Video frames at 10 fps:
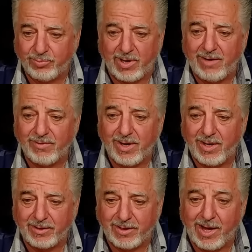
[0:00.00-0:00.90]
Private
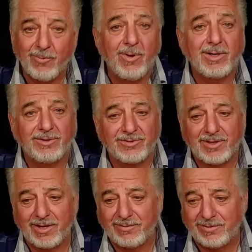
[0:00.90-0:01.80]
Eye, Guy White,
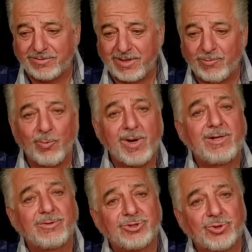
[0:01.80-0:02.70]
used to have a
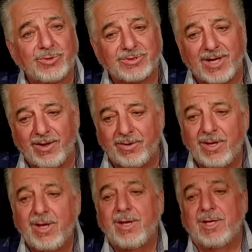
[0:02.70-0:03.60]
radio show in town.
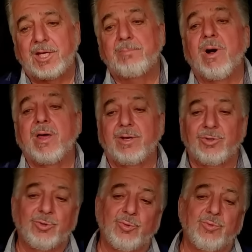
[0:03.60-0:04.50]
He bought
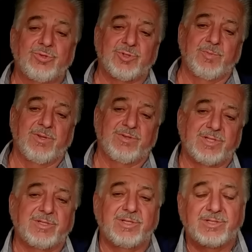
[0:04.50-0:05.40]
a new Smith
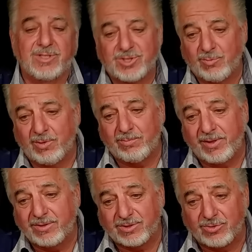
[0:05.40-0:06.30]
66 to
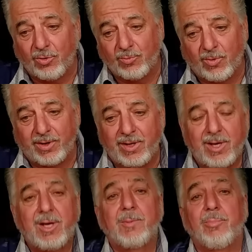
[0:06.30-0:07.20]
replace his old
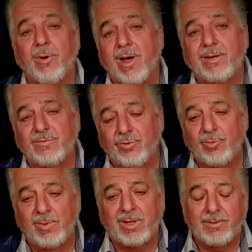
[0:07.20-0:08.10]
one, brought it
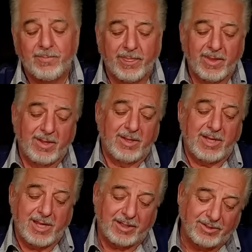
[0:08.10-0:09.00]
to me.
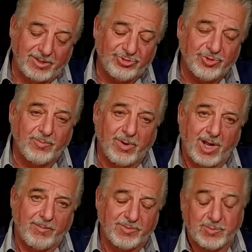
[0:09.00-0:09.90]
He had ignition
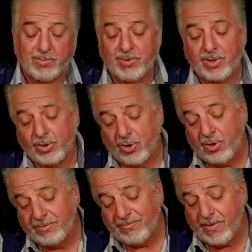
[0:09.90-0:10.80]
problems. We put in a
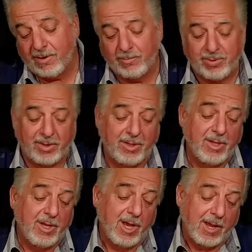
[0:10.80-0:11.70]
long firing pin.
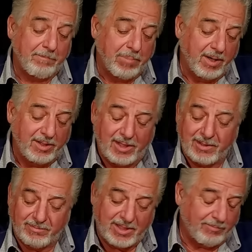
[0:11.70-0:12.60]
He
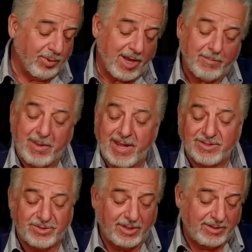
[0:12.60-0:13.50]
had brought it
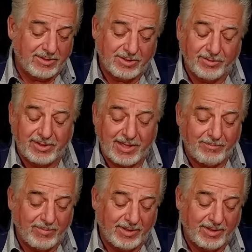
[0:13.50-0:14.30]
back. Still he had